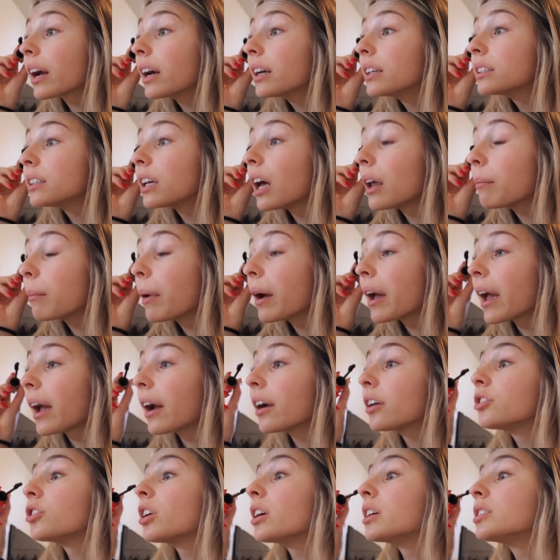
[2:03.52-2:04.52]
I said, my
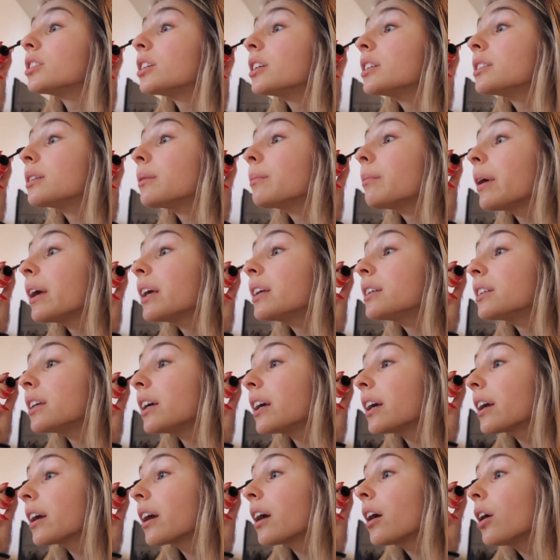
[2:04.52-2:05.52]
hairdresser is
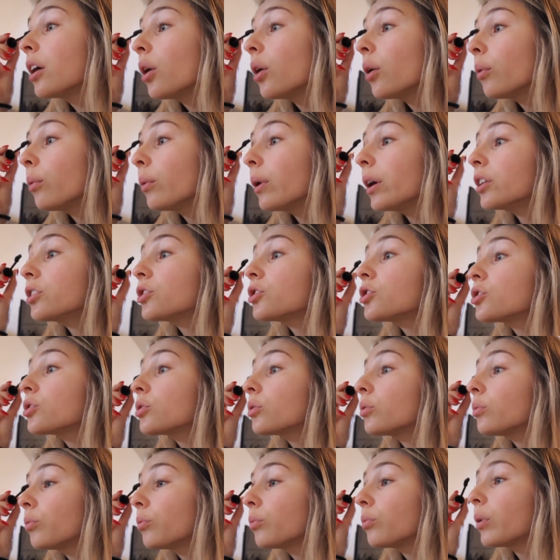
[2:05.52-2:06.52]
amazing, which
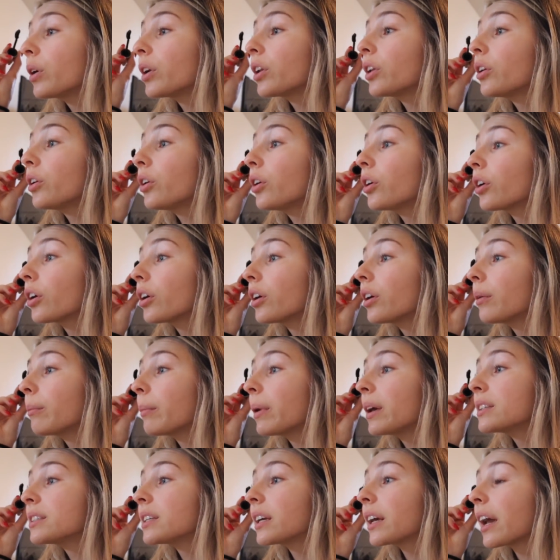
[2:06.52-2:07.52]
when you're an
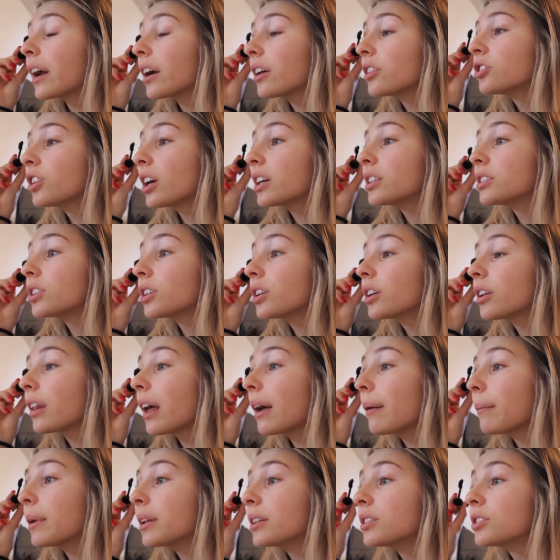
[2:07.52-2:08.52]
amazing hairdresser,
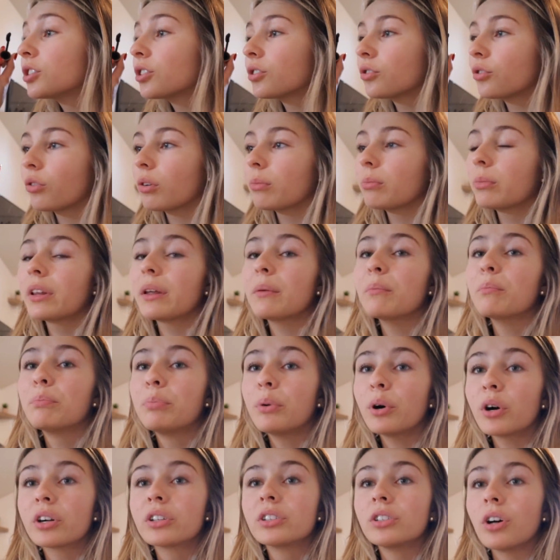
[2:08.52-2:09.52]
that means you're normally
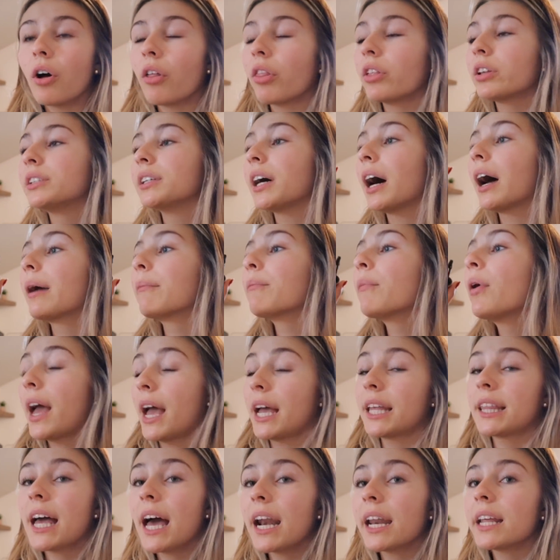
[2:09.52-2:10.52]
booked all the time.
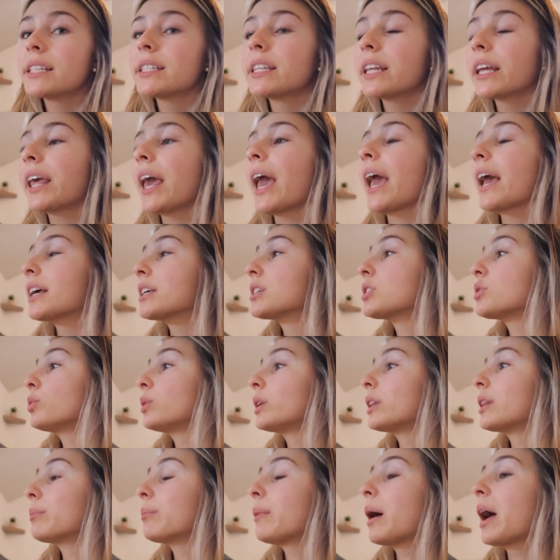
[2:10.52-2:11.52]
And that is the case
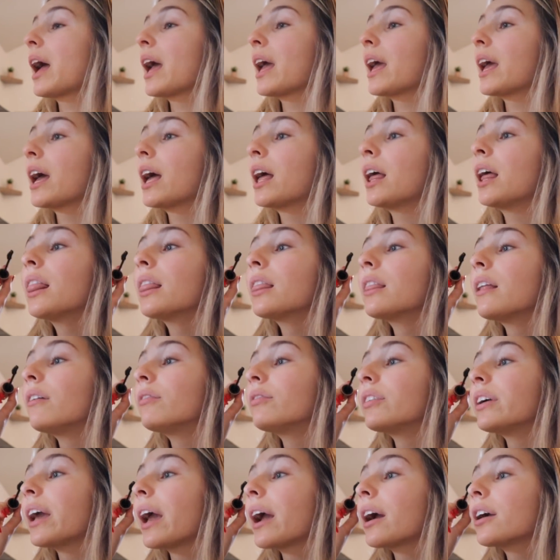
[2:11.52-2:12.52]
with my
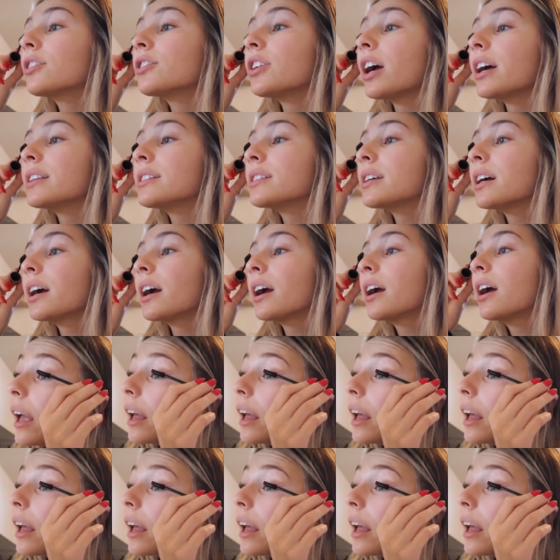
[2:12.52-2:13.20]
lovely hairdresser.